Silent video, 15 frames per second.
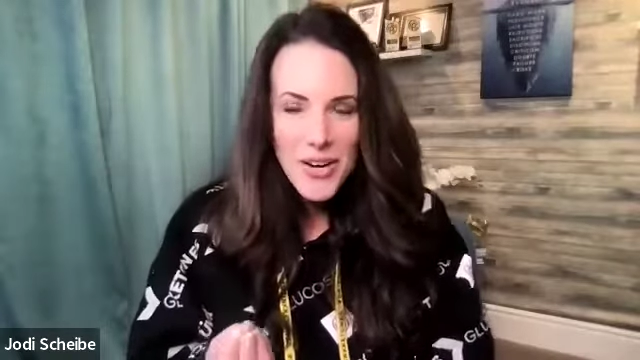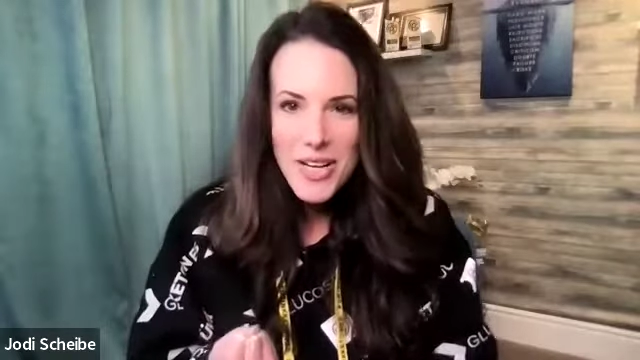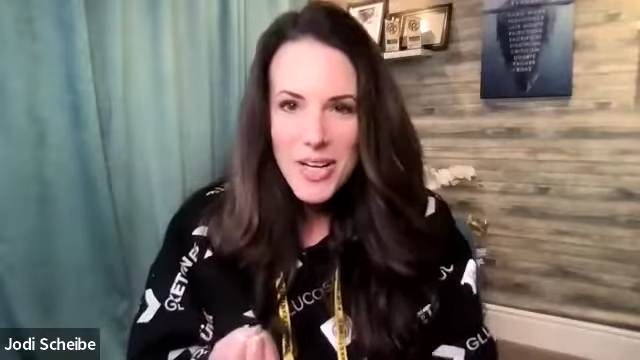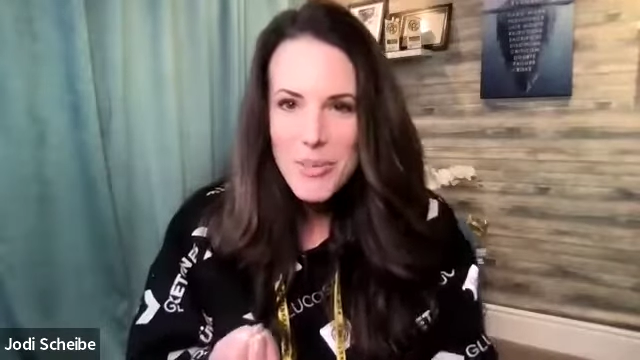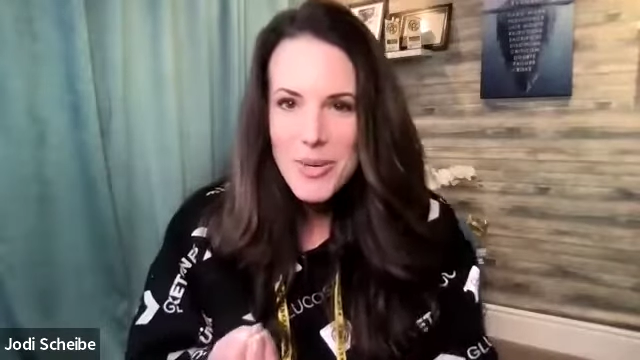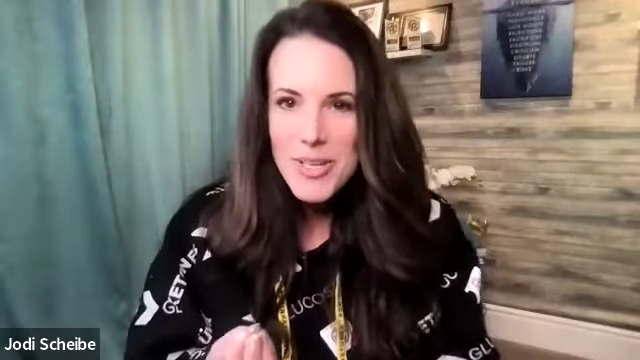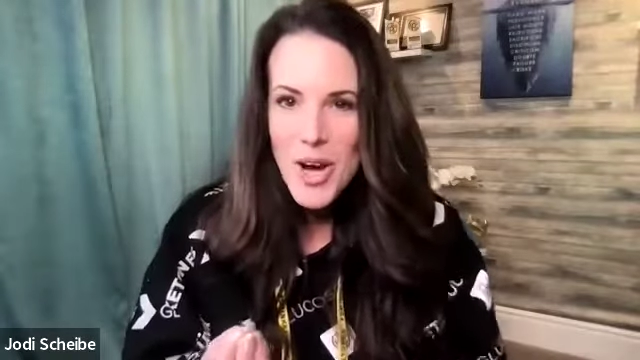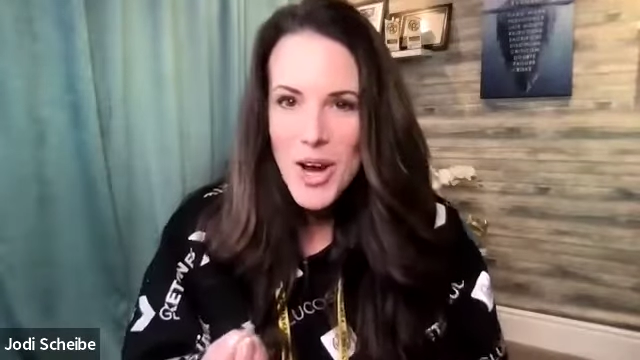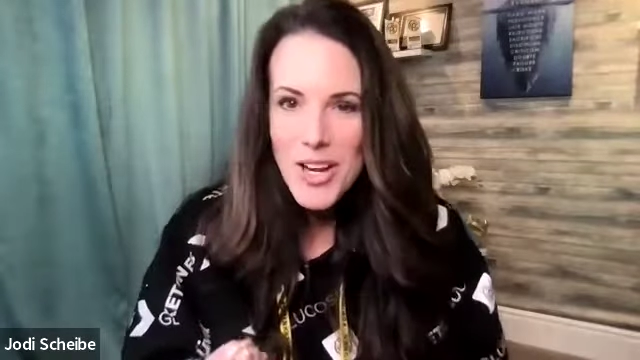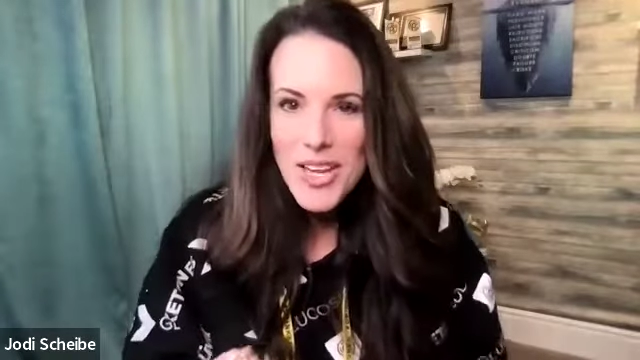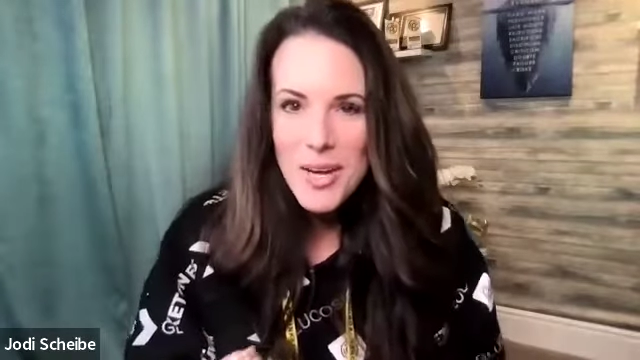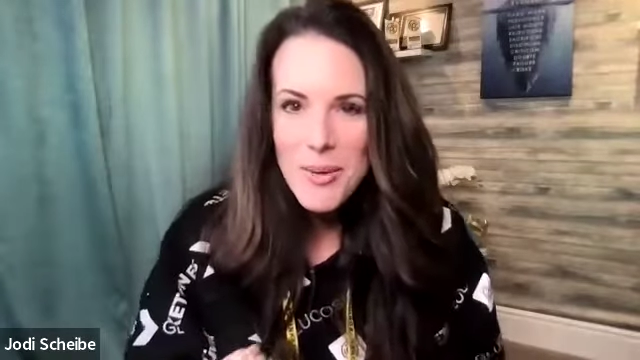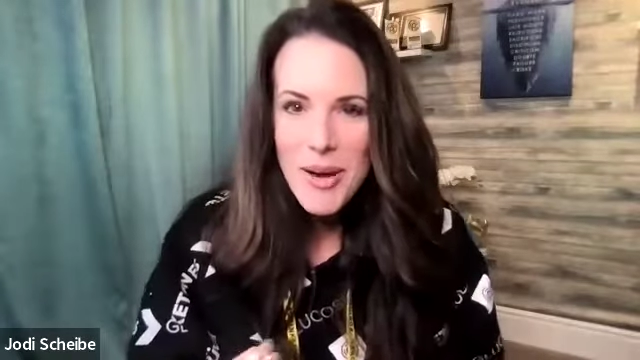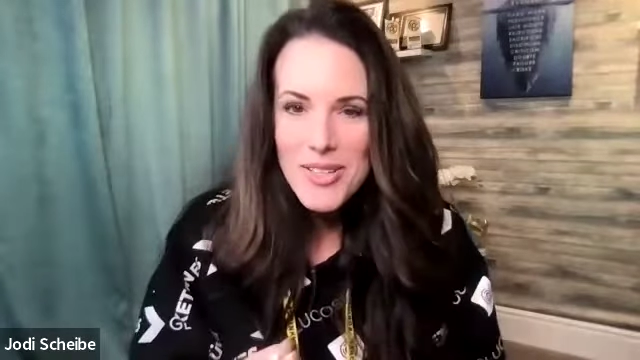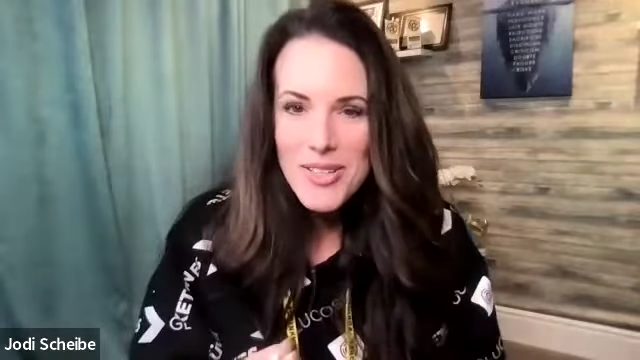going to be
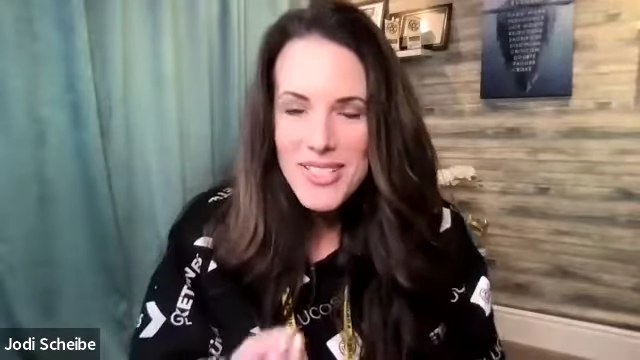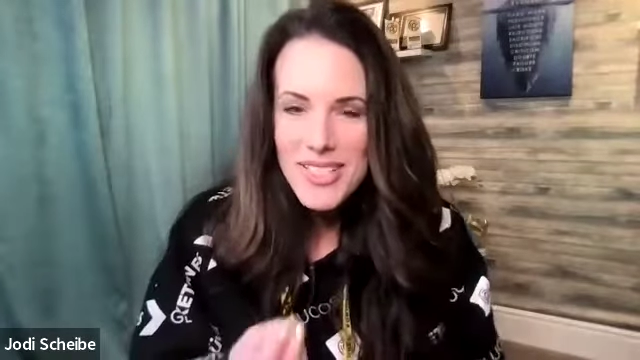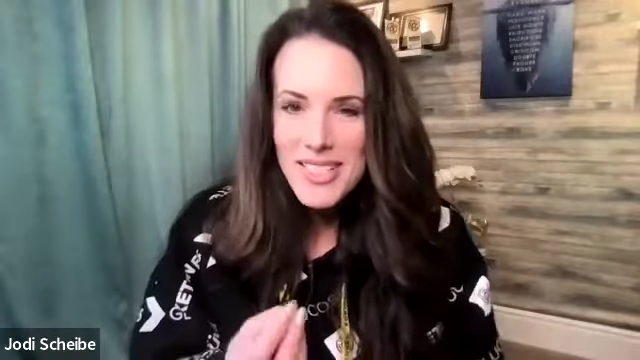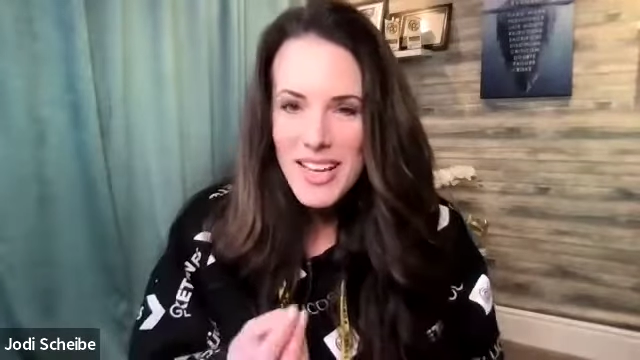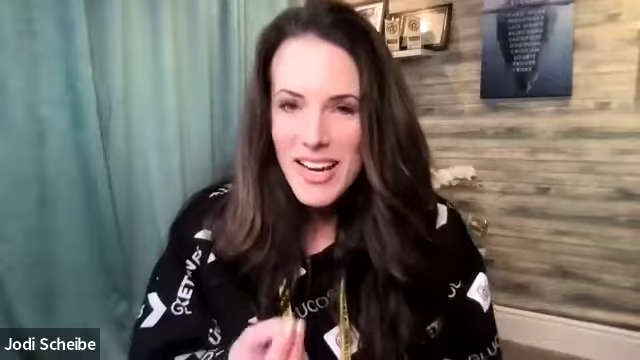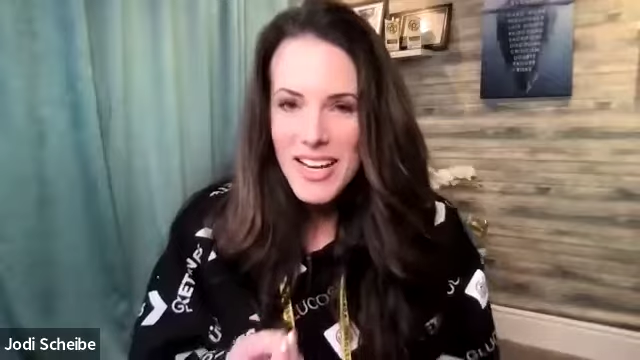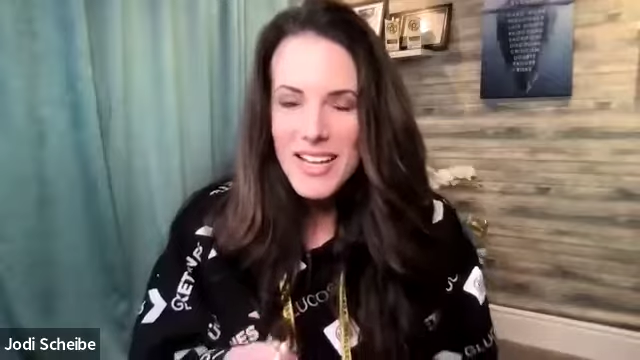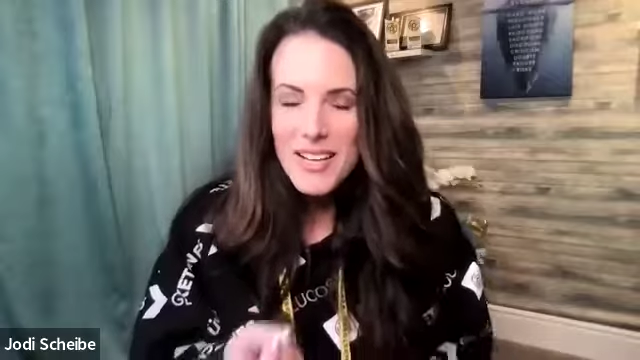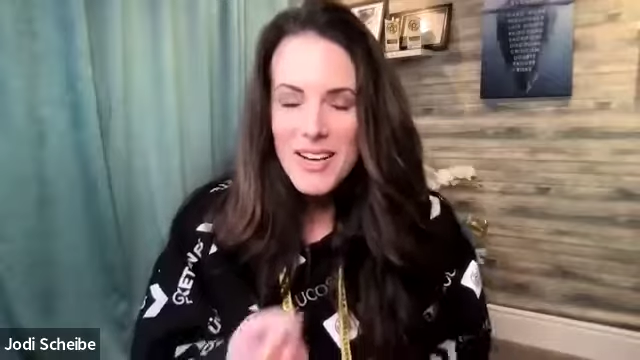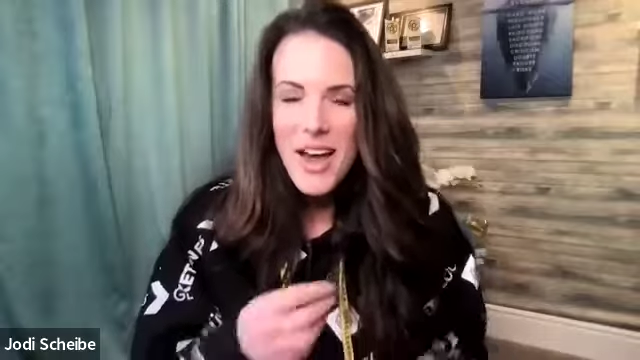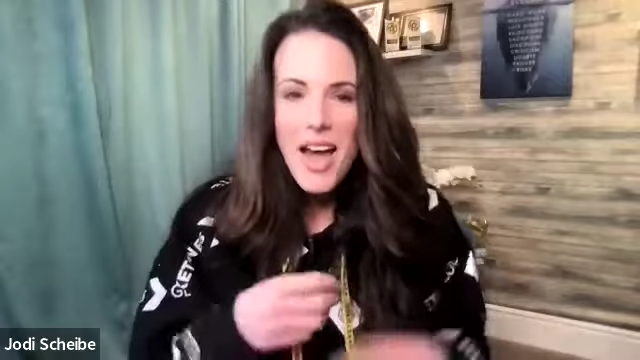talking about tonight: